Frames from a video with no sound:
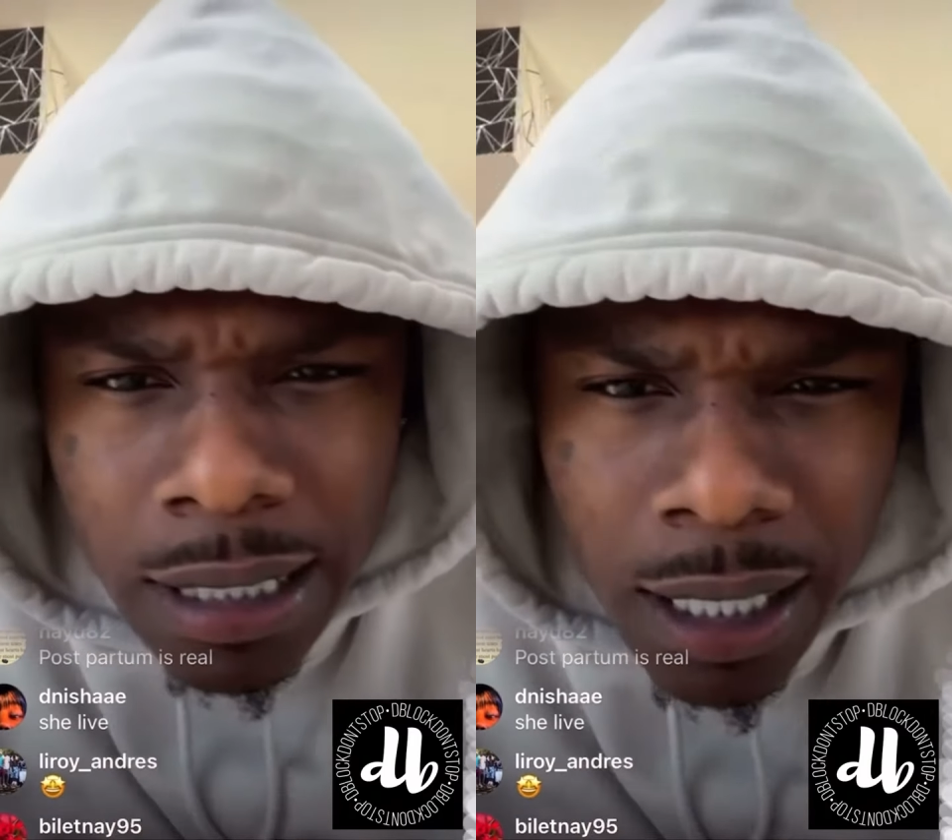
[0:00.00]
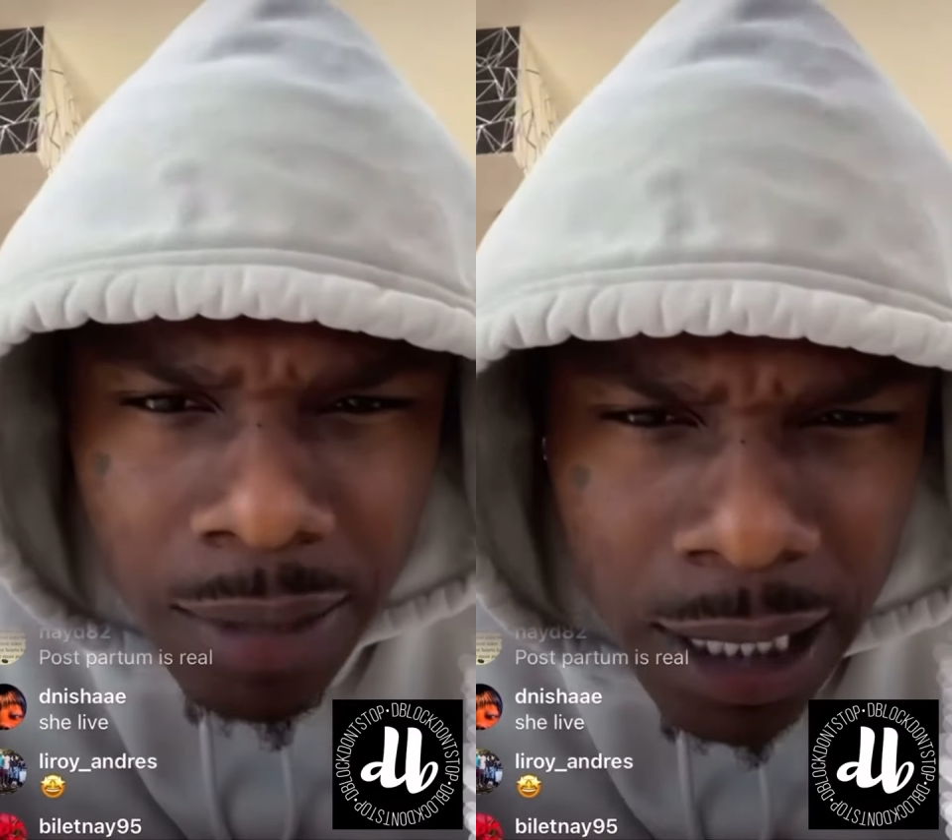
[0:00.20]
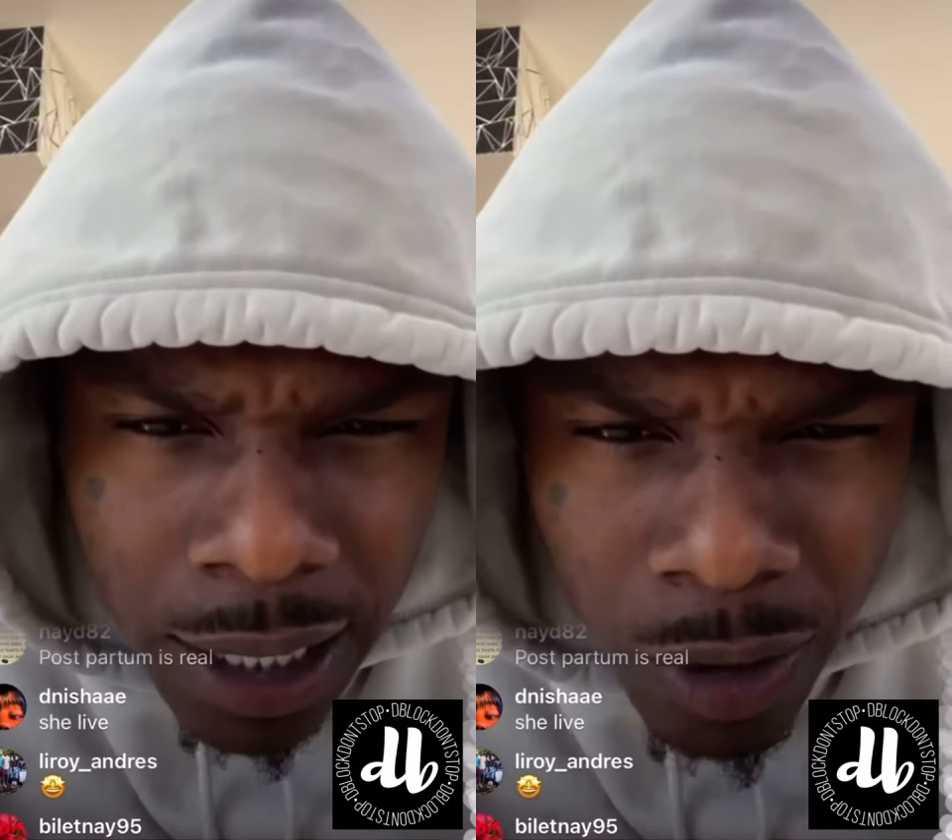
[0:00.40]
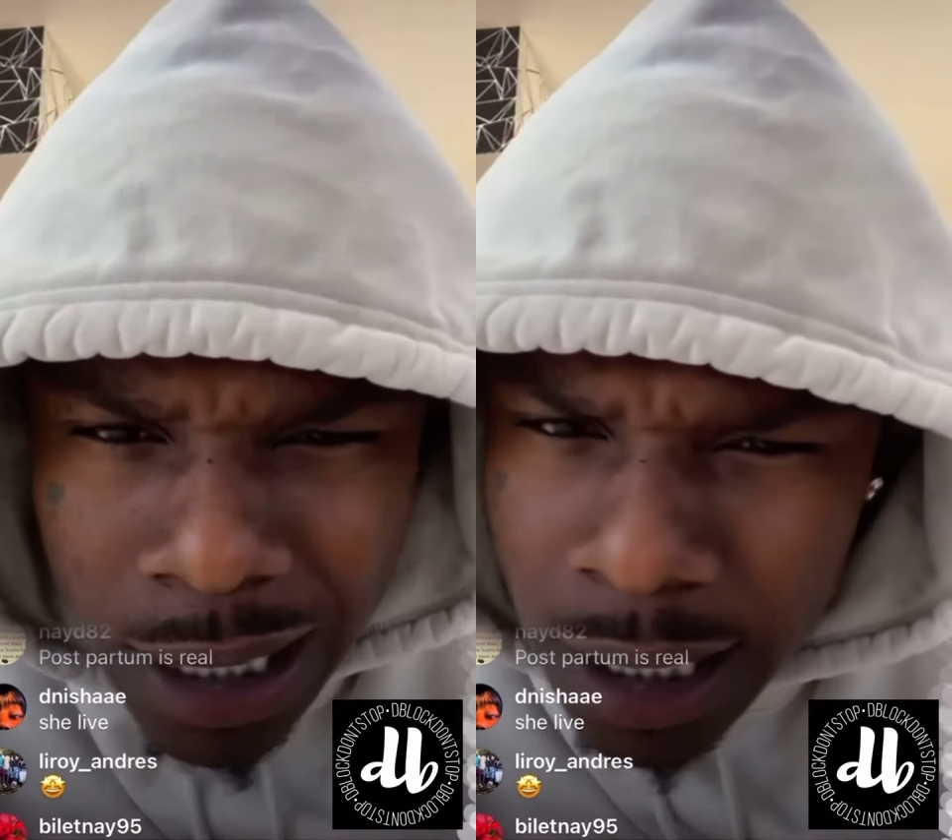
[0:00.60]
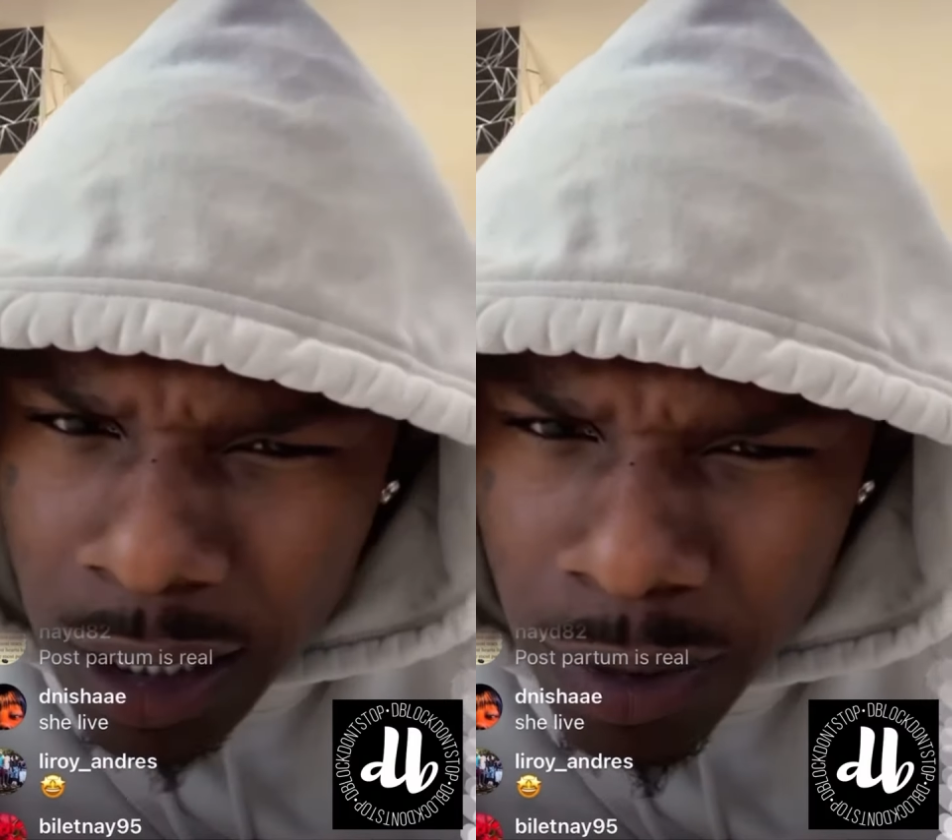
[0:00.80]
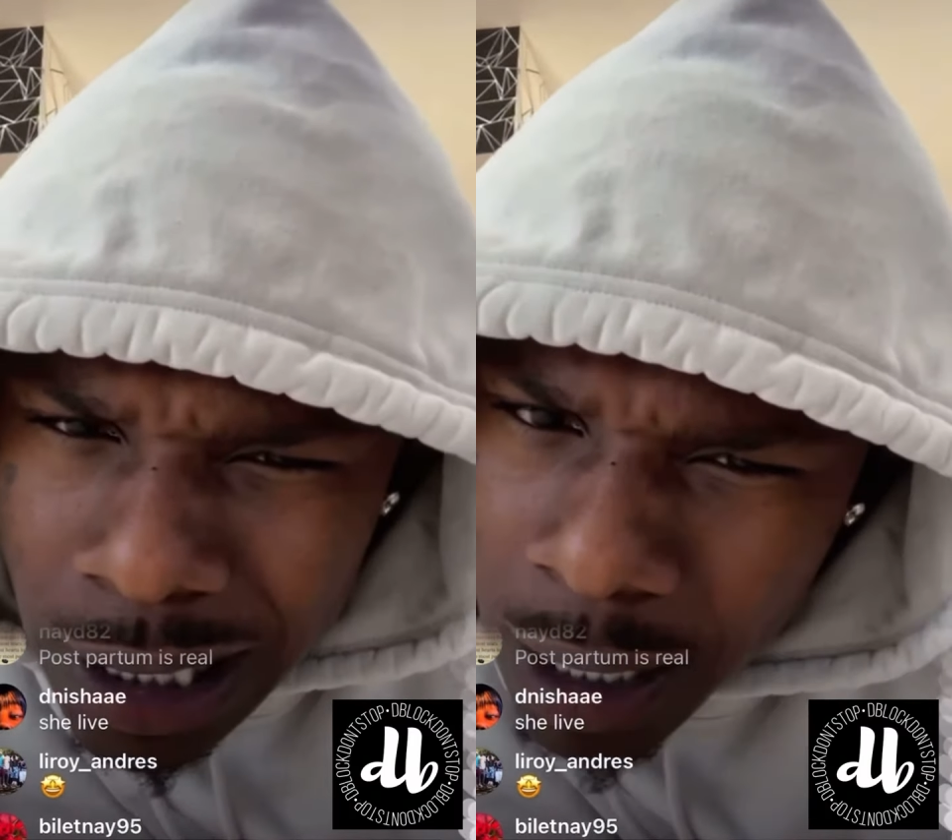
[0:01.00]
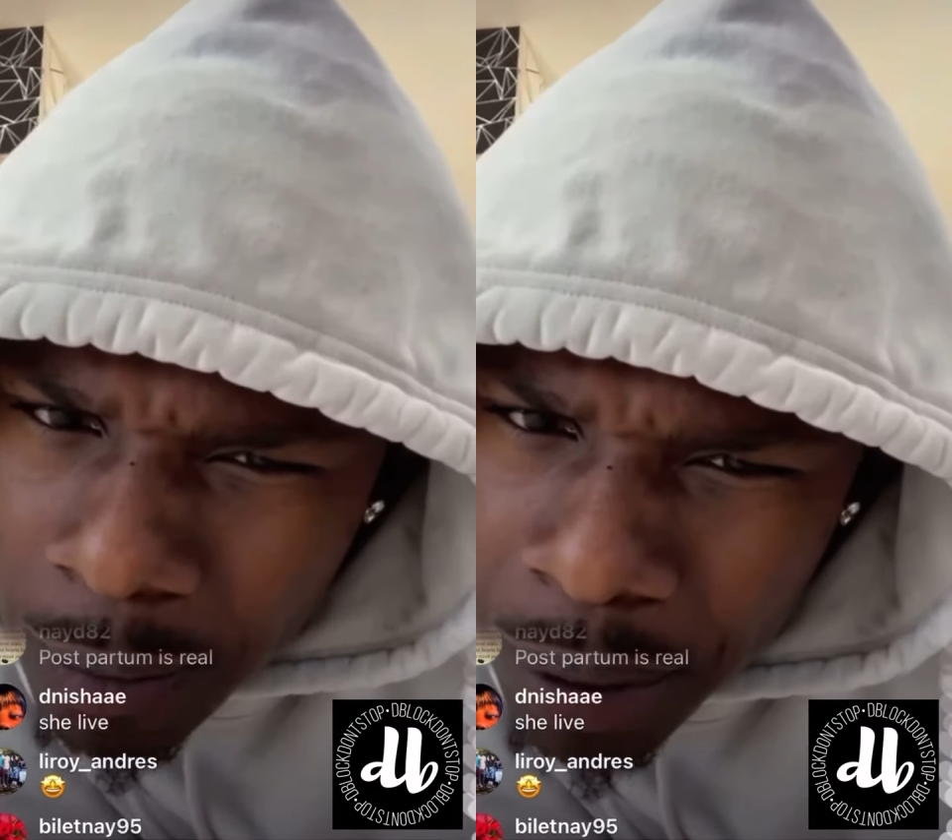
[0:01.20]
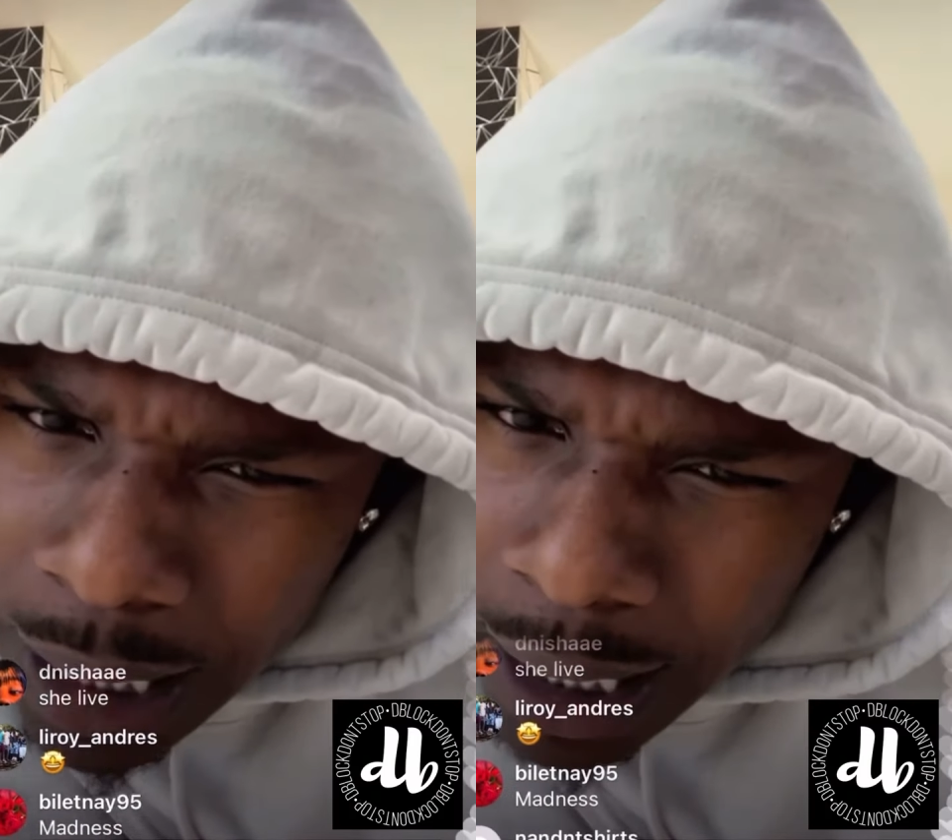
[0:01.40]
you know what I'm saying, and what
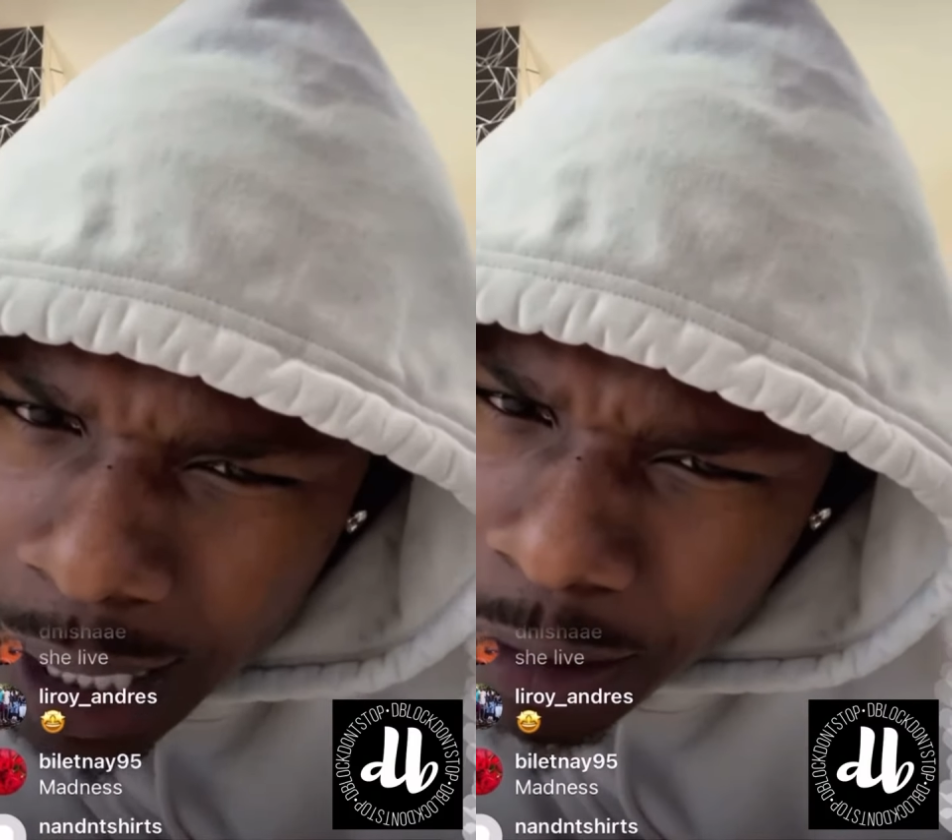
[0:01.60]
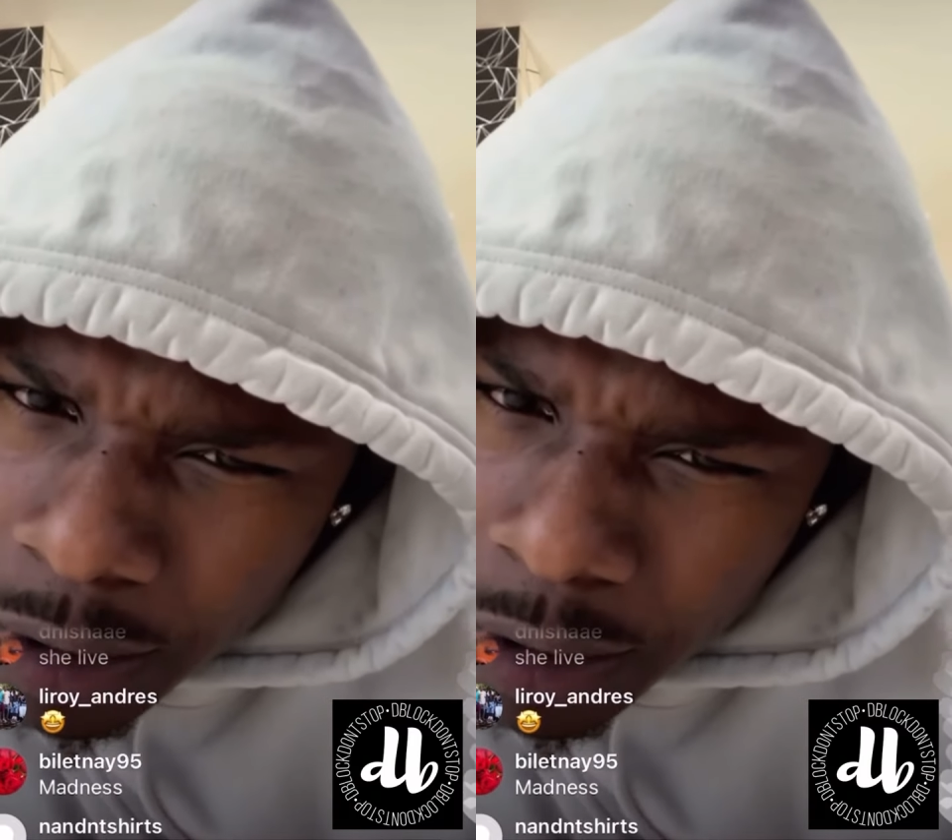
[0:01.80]
situation I'm put in,